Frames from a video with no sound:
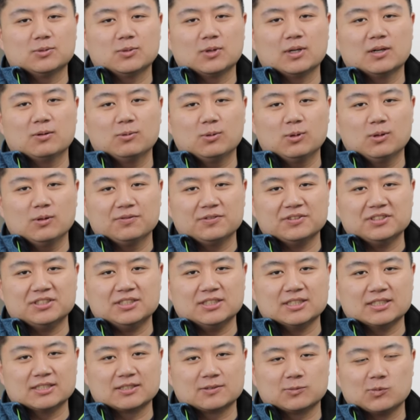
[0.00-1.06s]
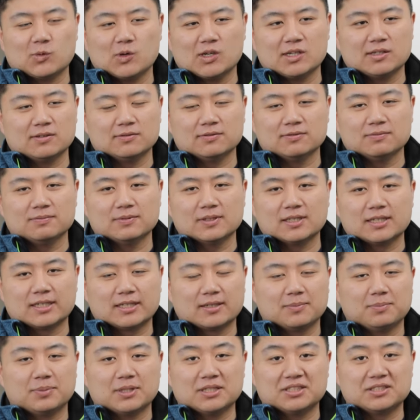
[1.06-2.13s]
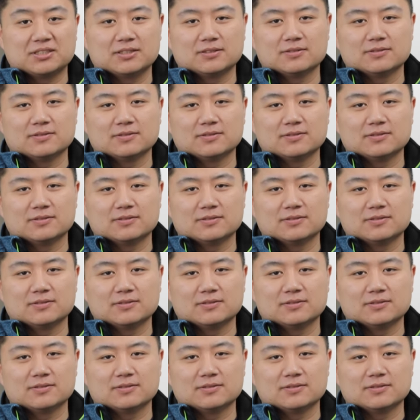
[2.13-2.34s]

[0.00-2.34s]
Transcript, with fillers: Werewolf is just one of like a bunch